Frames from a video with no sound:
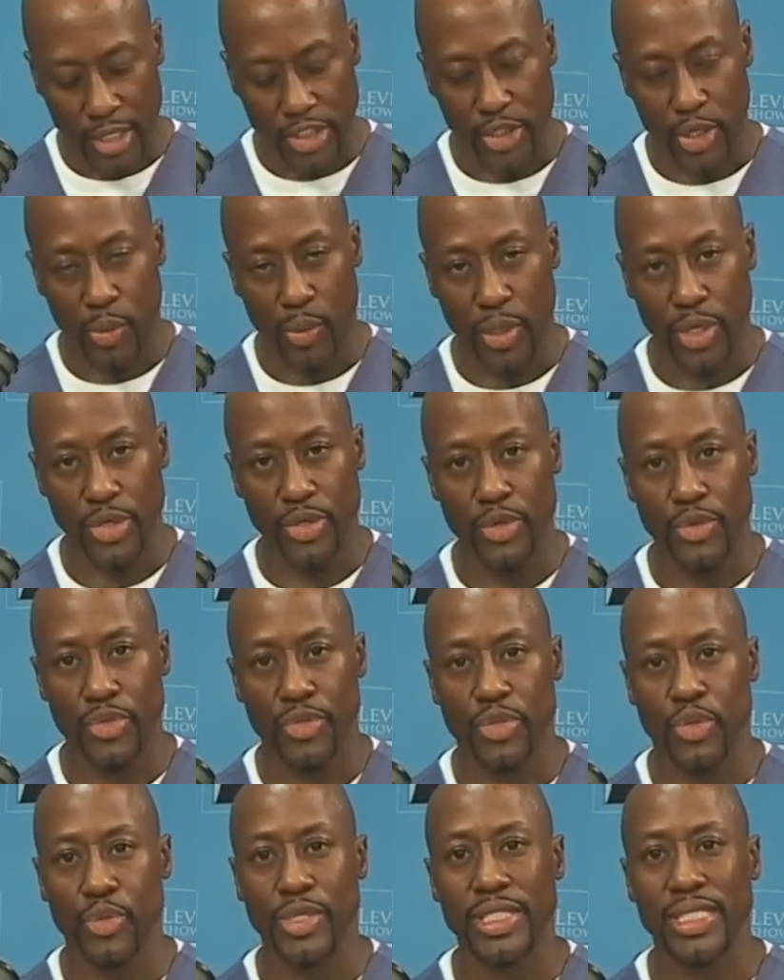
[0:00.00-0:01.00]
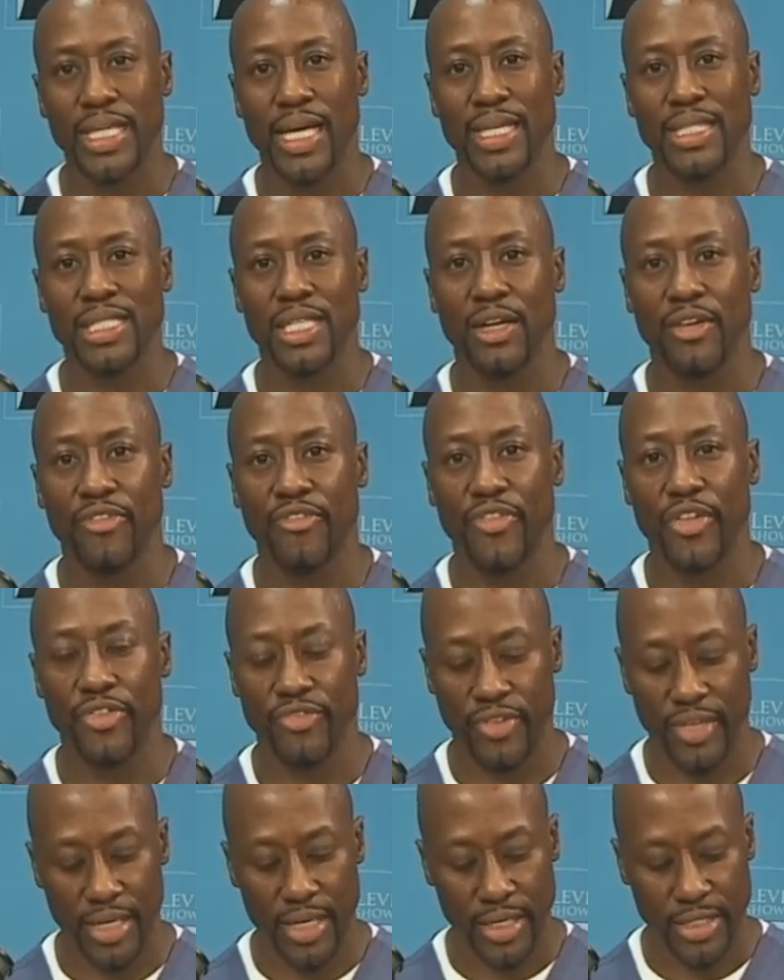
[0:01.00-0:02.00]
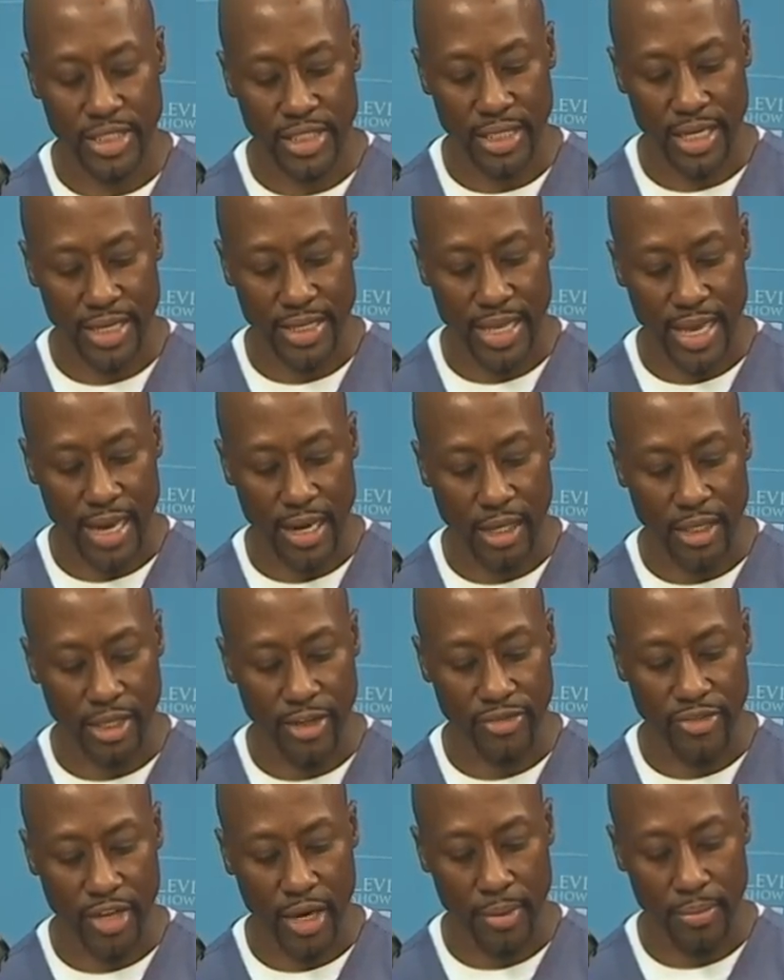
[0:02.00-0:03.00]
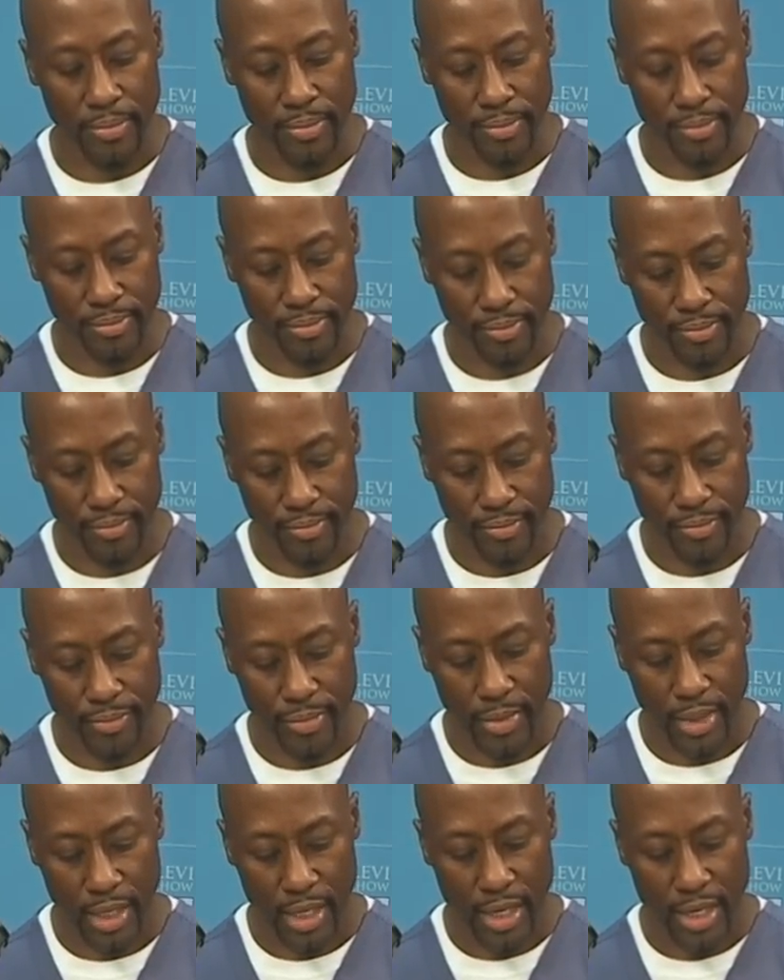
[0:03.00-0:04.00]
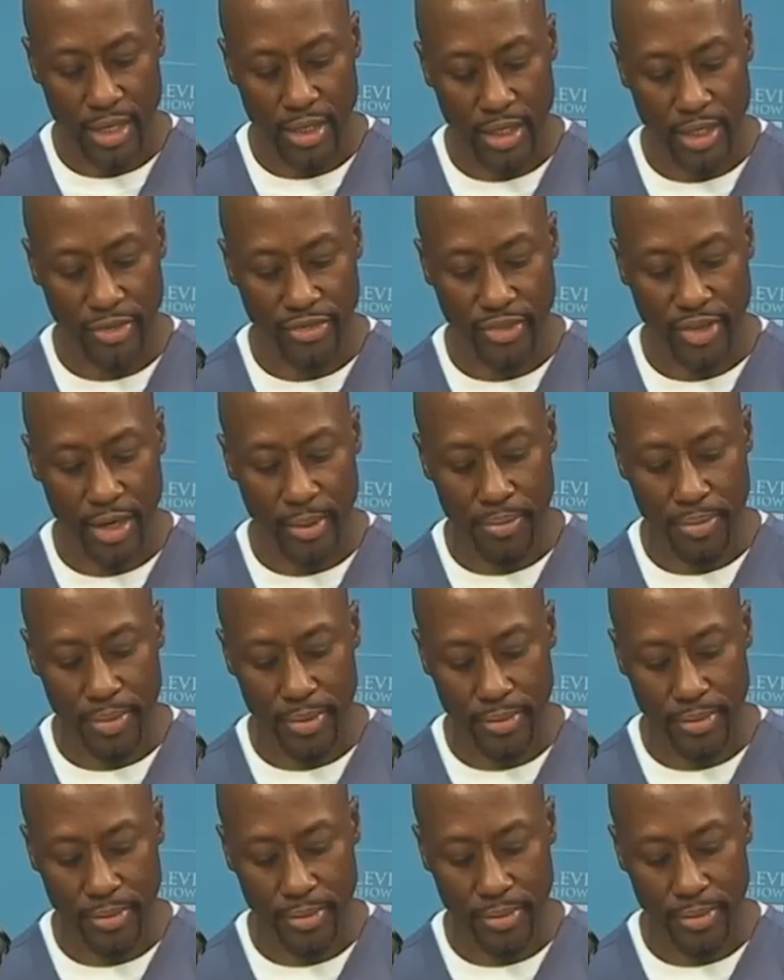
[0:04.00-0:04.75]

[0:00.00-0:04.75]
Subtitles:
So you want to do 3 sets of 15, just like that. Lift up. Lift up.